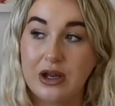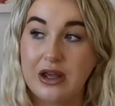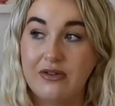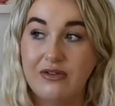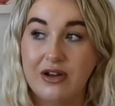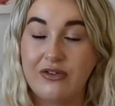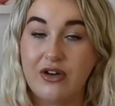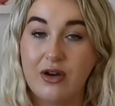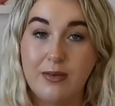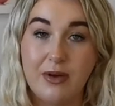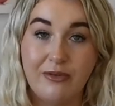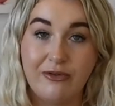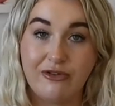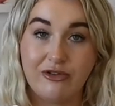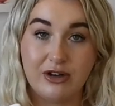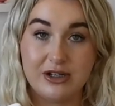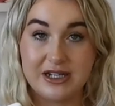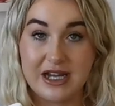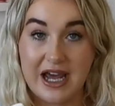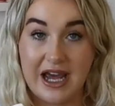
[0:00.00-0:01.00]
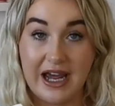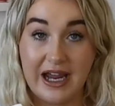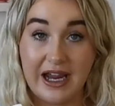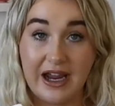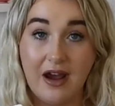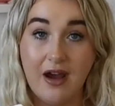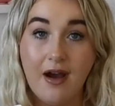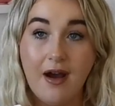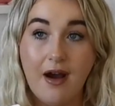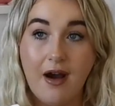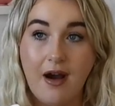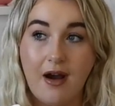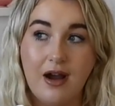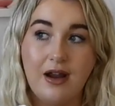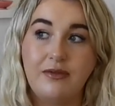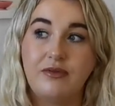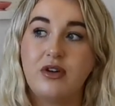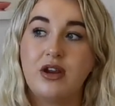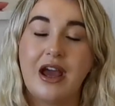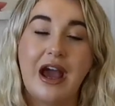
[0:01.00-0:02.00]
Even if I'm in for a day,
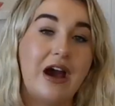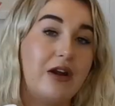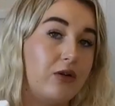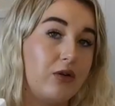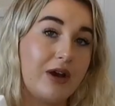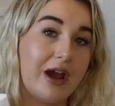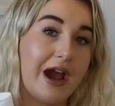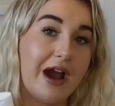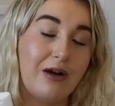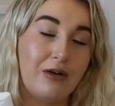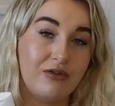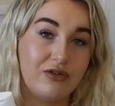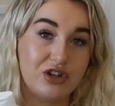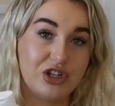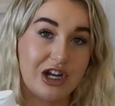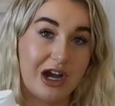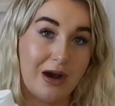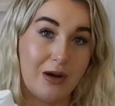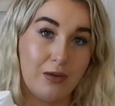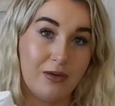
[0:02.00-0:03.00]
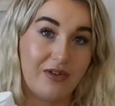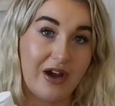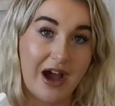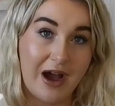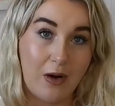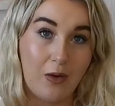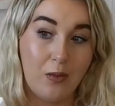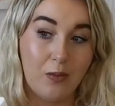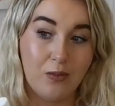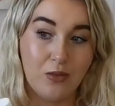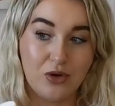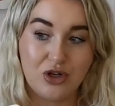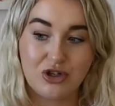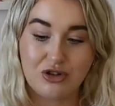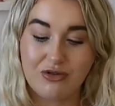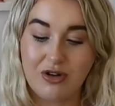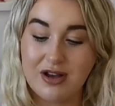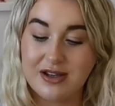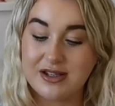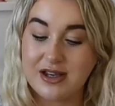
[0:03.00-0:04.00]
I cannot get out of the shower without
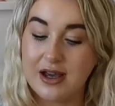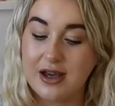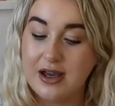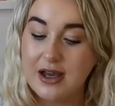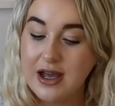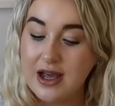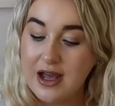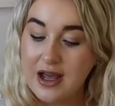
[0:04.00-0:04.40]
moisturiser.